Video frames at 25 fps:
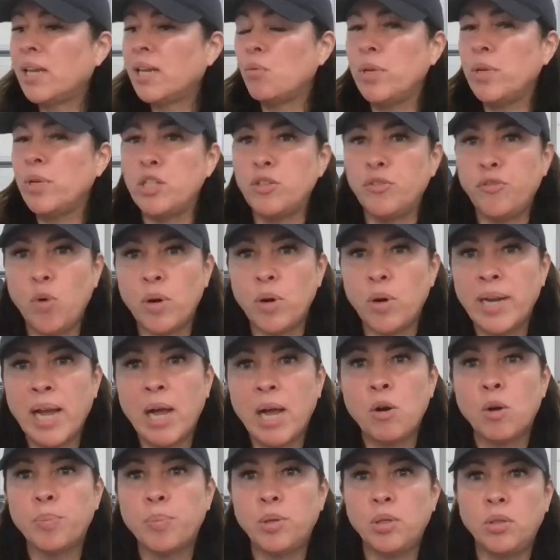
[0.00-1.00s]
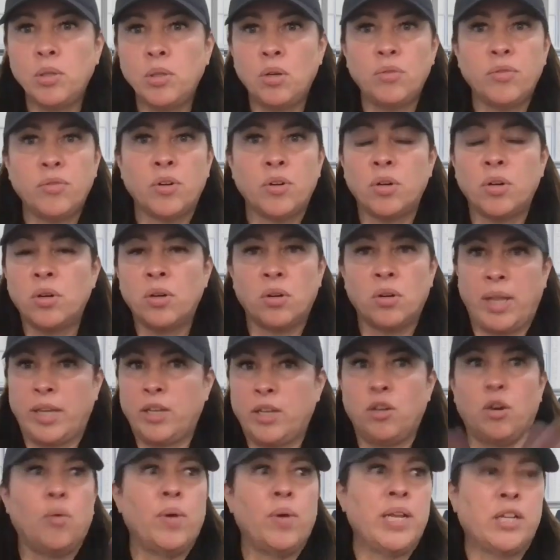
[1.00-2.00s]
I reach for now or pull over, or like
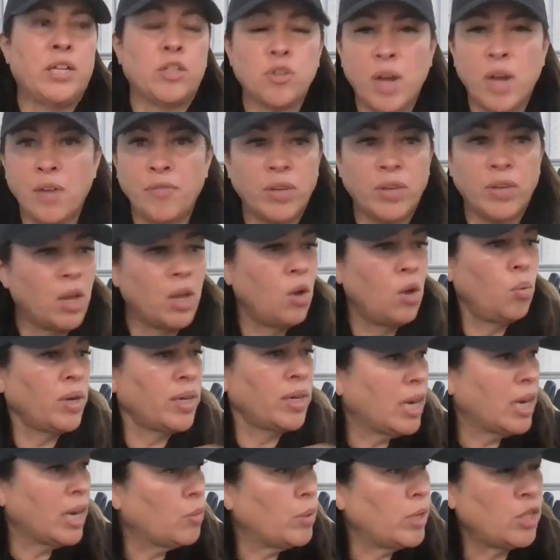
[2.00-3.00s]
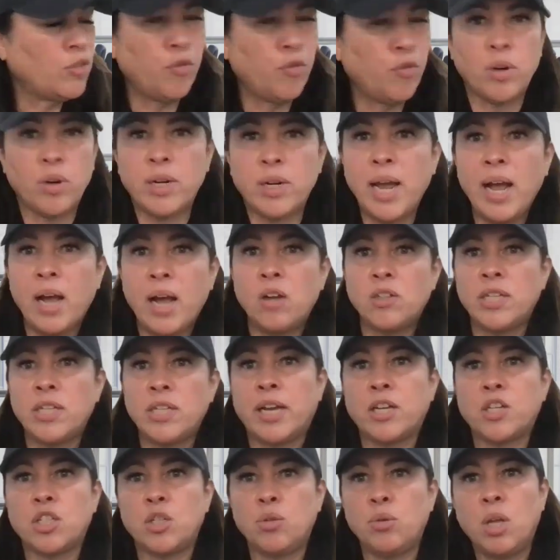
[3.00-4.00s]
you're already in traffic? What can I reach for now to
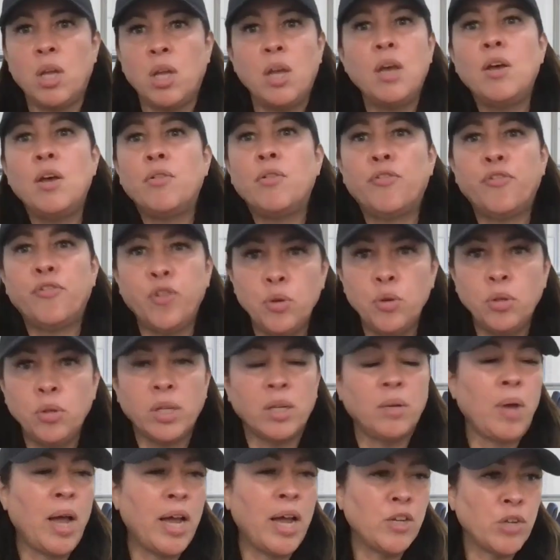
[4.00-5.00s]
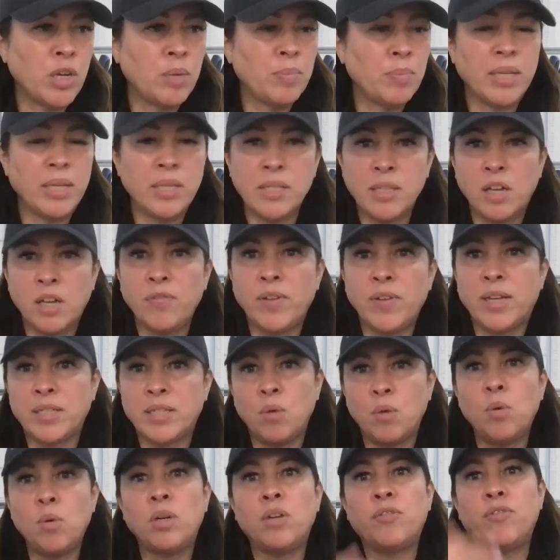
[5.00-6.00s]
actually fuel and hydrate myself as I
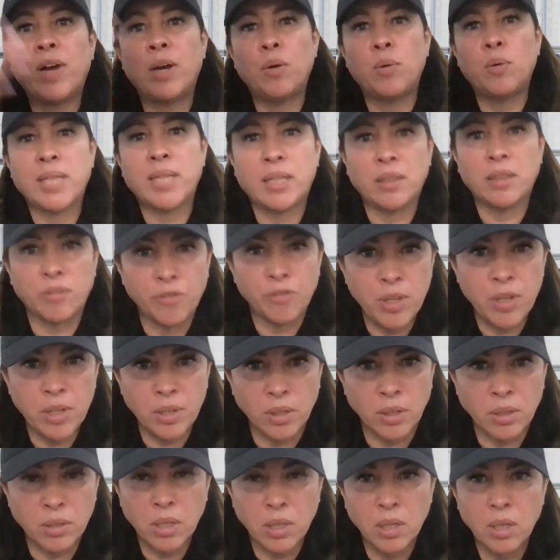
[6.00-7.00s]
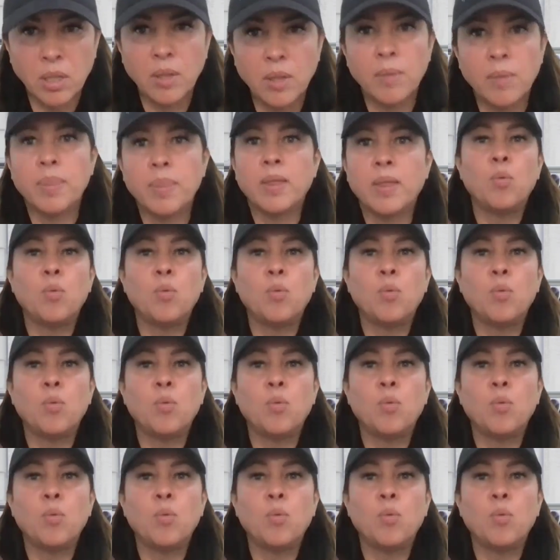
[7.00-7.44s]
would if I was at the field? We